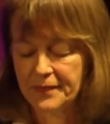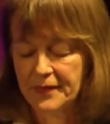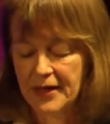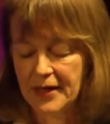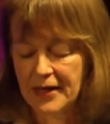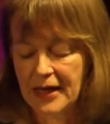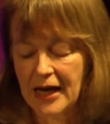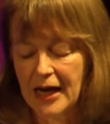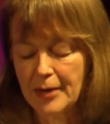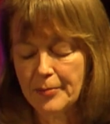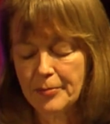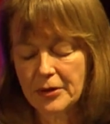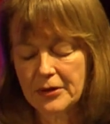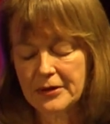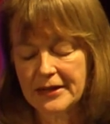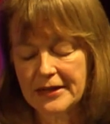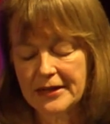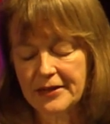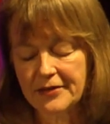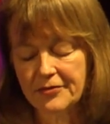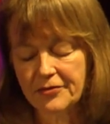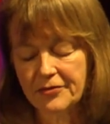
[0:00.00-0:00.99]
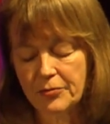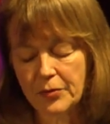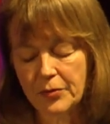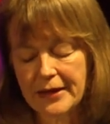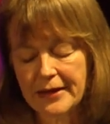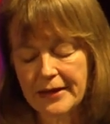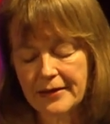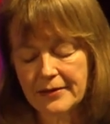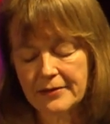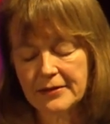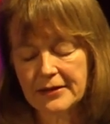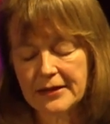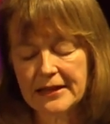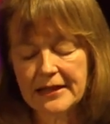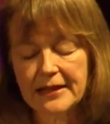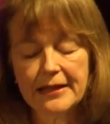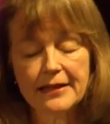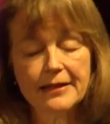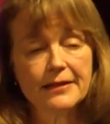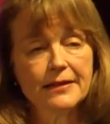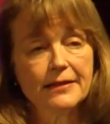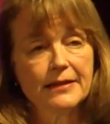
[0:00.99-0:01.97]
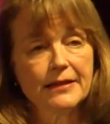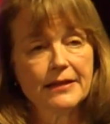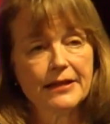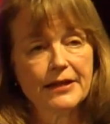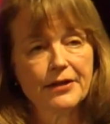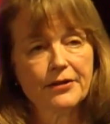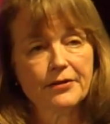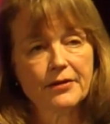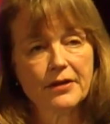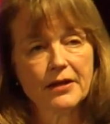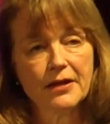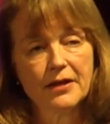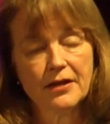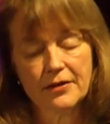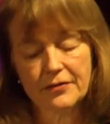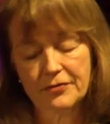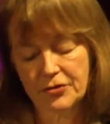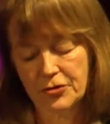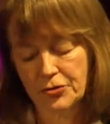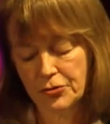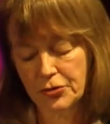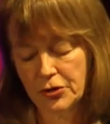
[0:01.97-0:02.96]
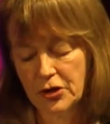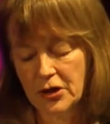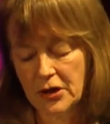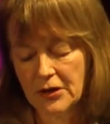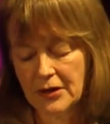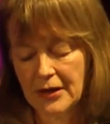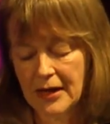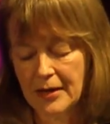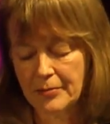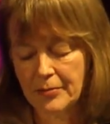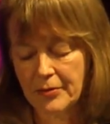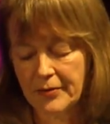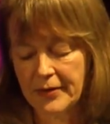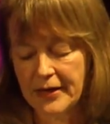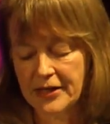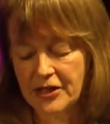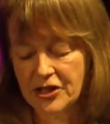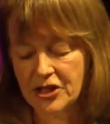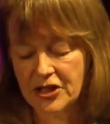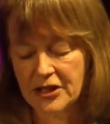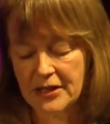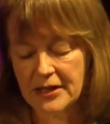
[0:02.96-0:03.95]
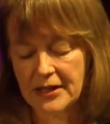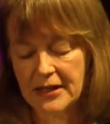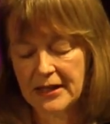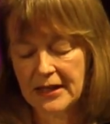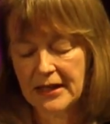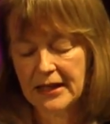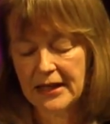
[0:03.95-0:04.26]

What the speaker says: and I believe we can lead in an era of true collaboration,